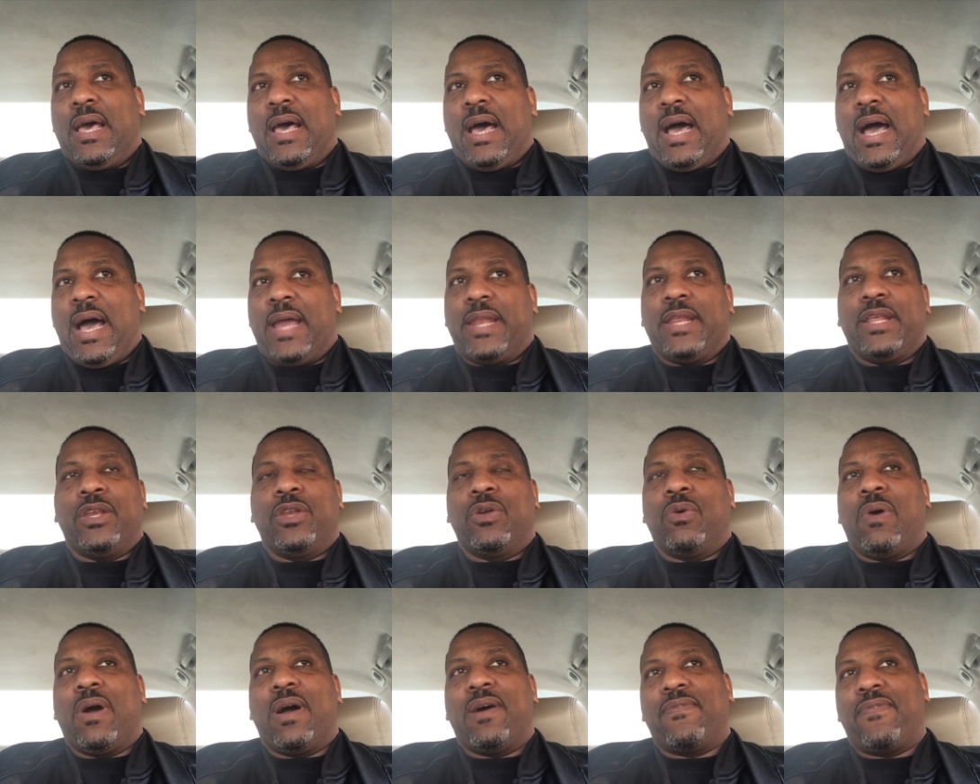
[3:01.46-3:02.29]
I didn't
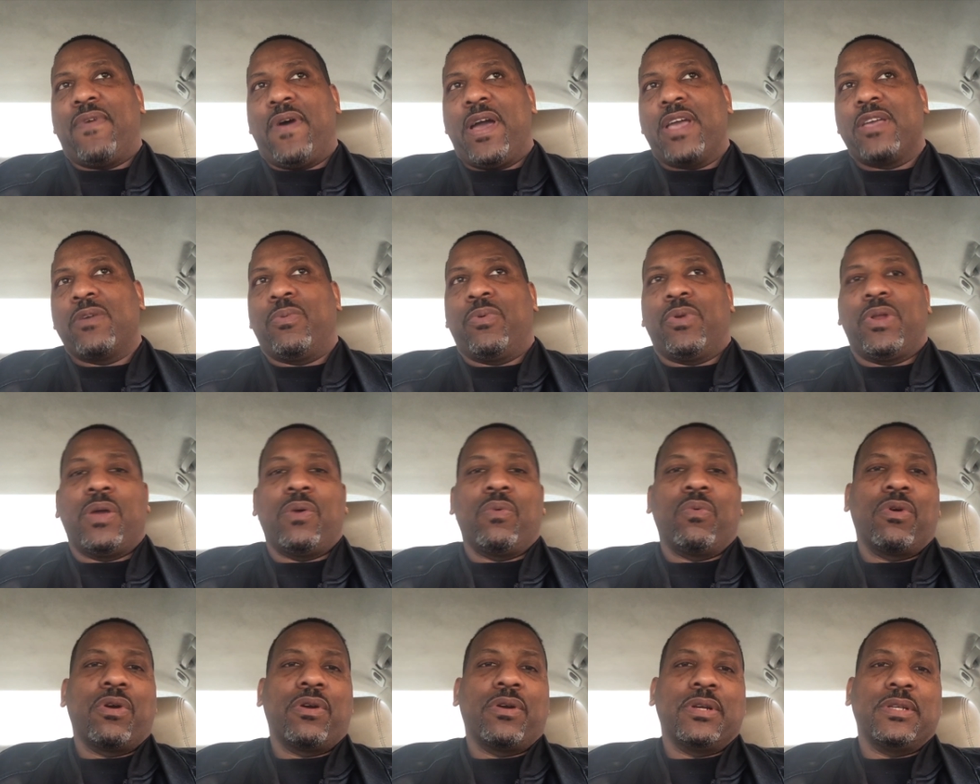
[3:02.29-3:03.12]
know how valuable they
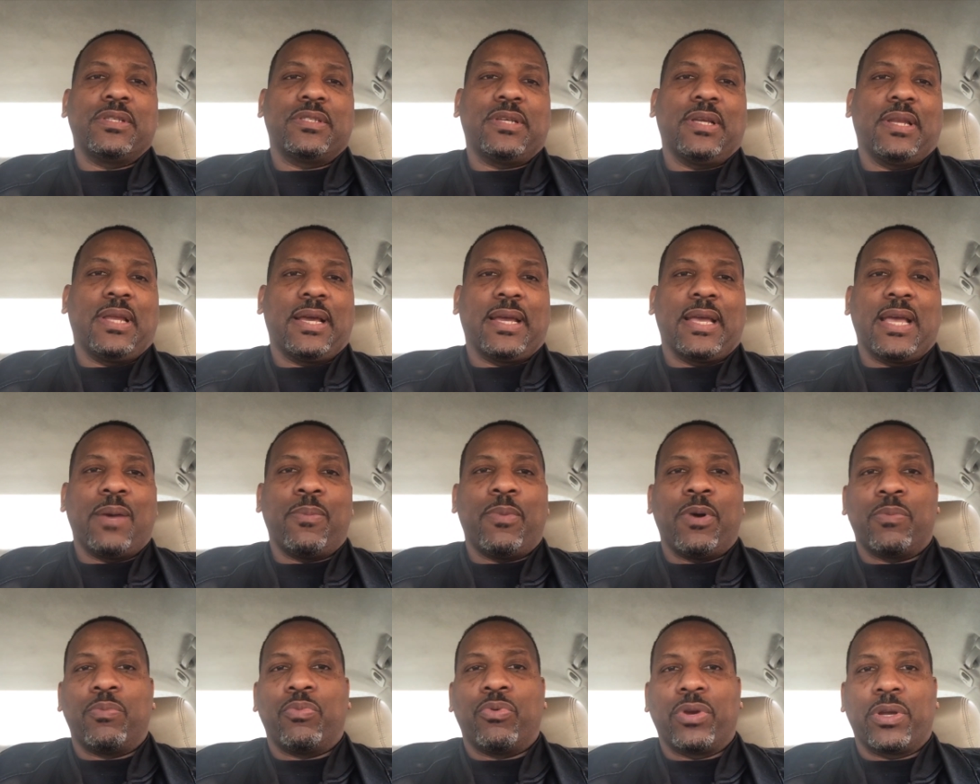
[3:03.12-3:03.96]
were until I got
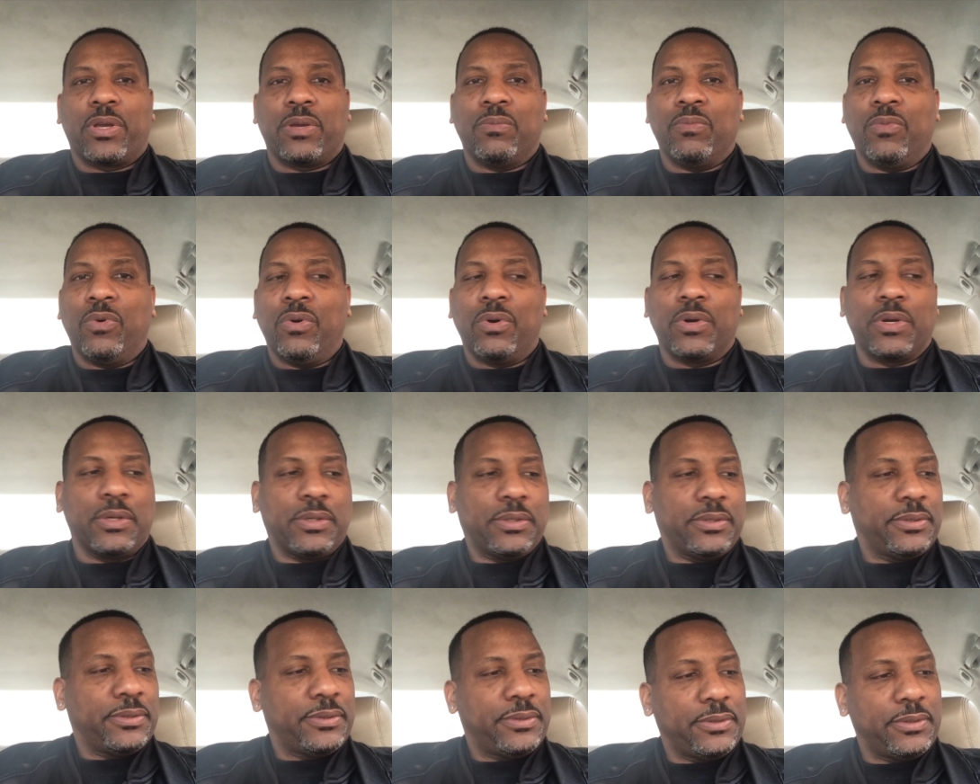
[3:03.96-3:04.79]
my brick and mortar.
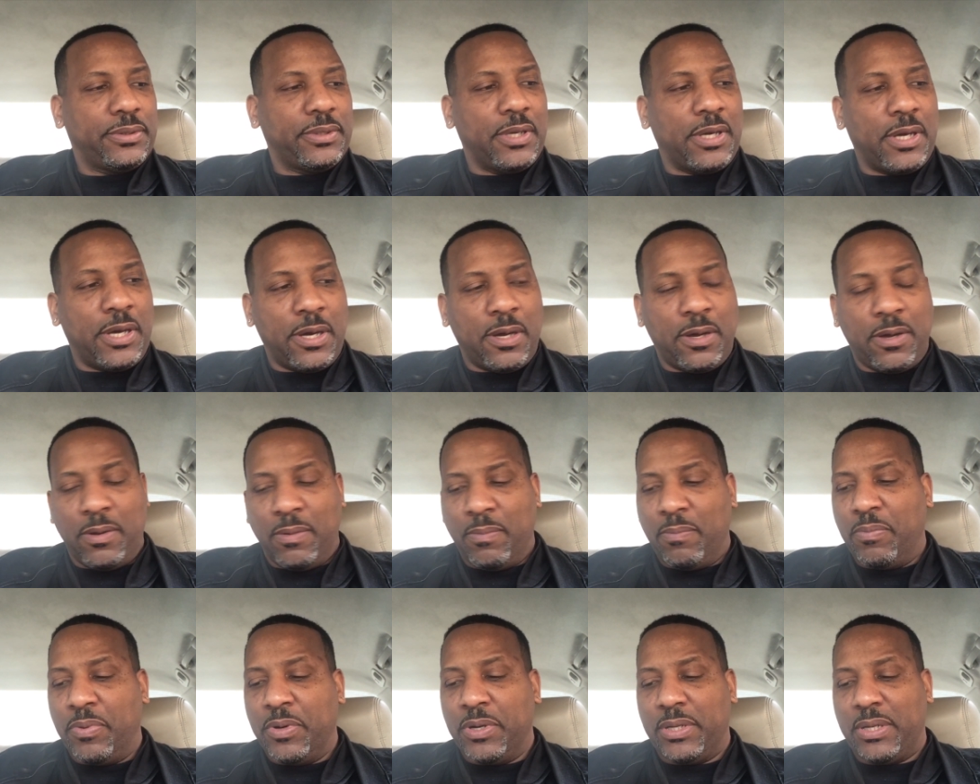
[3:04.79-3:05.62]

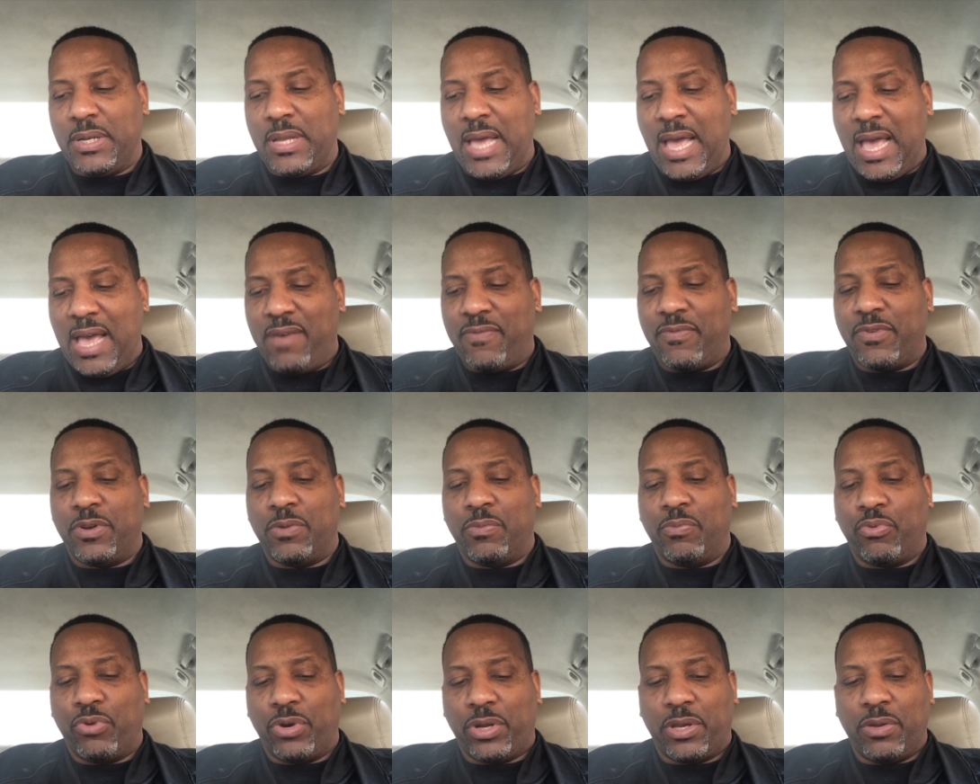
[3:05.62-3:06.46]
But having a
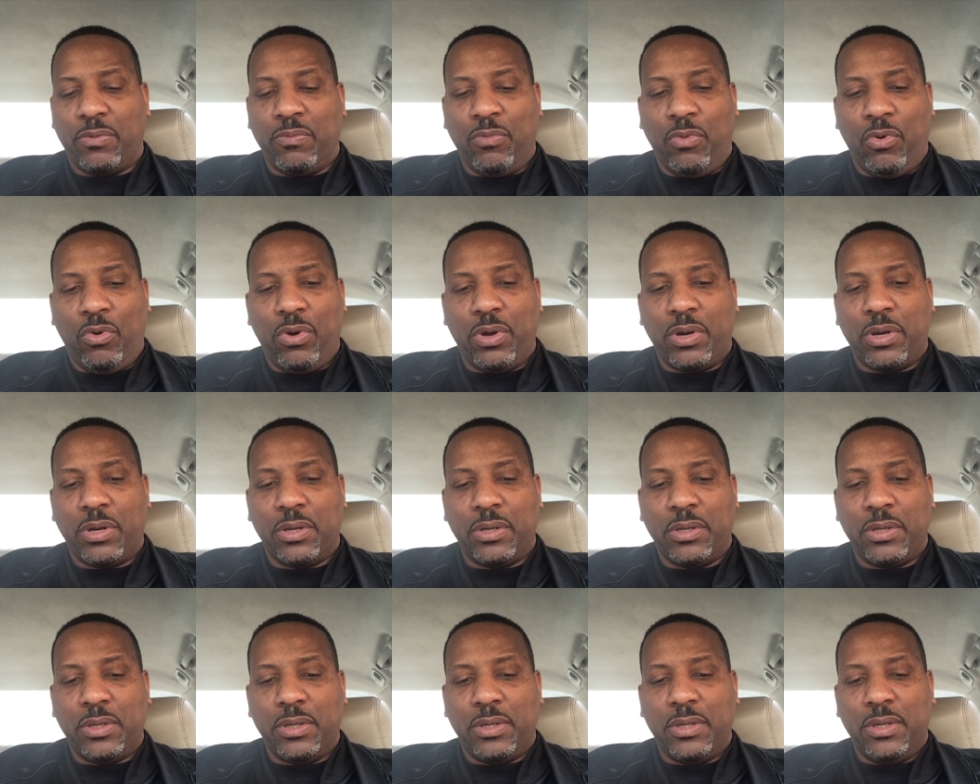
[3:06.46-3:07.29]
brick and
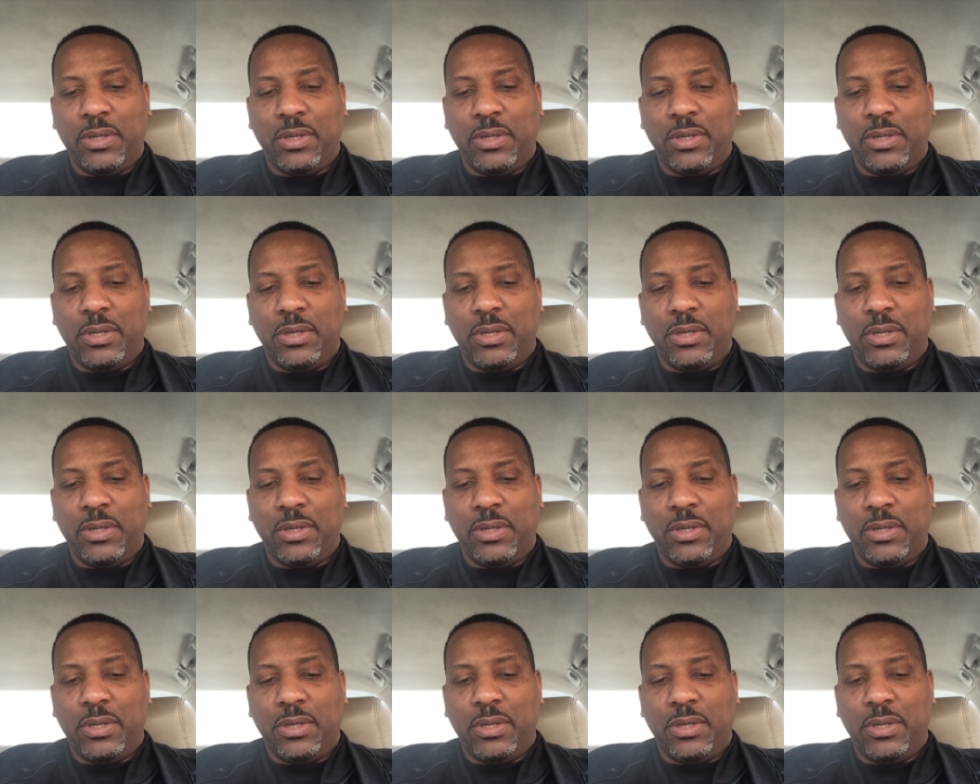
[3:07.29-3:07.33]
mortar,